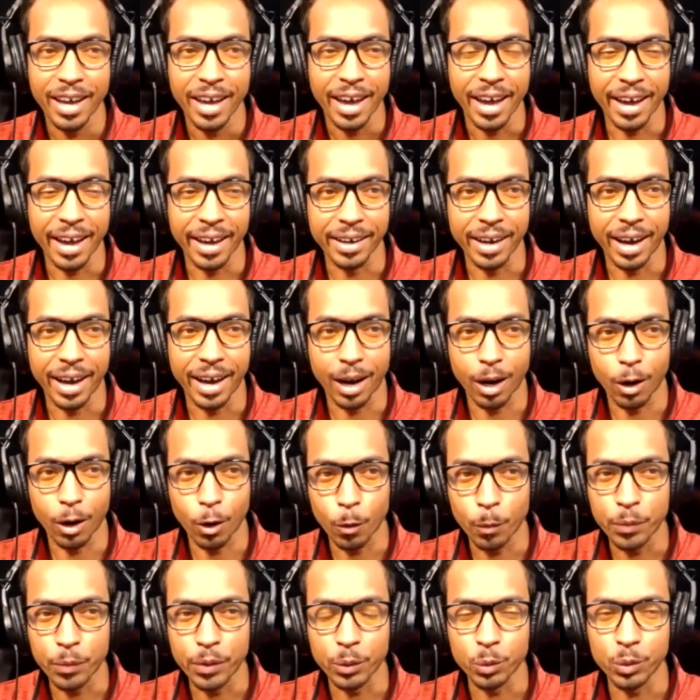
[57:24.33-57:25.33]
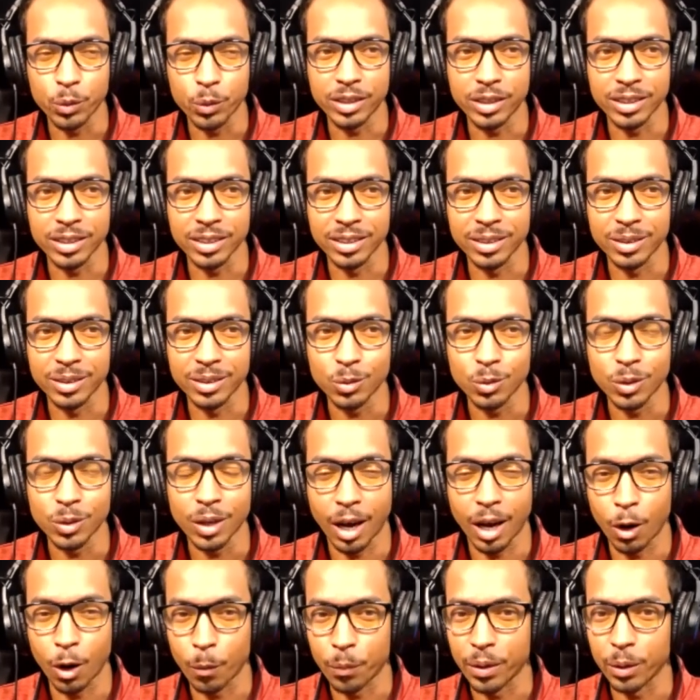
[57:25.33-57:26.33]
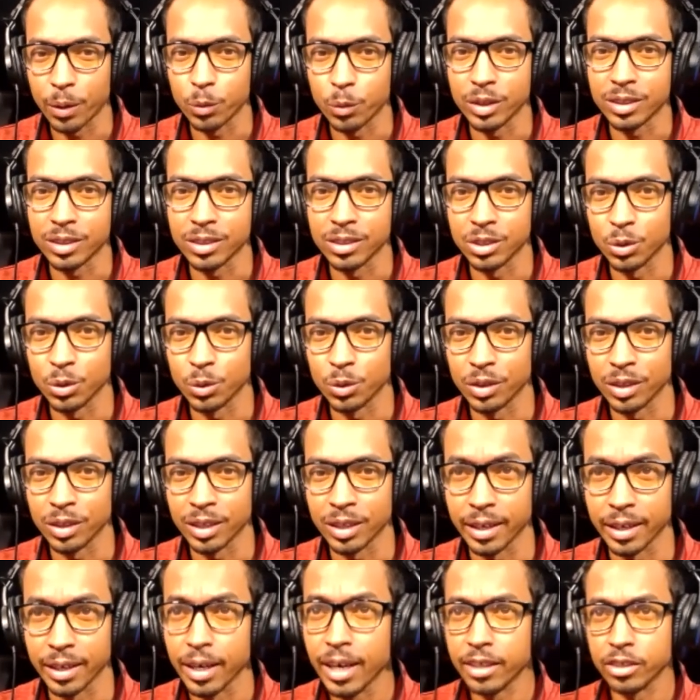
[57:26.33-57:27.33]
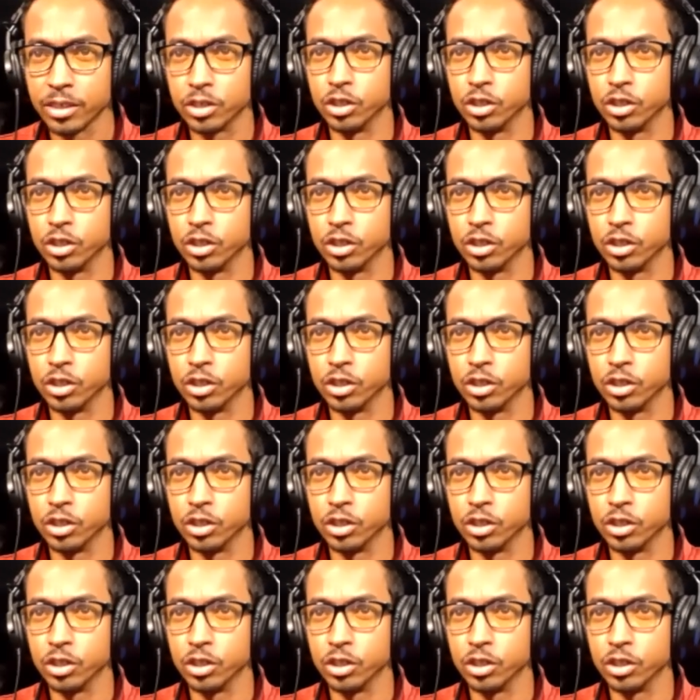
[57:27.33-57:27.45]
And I hope that we can do it again.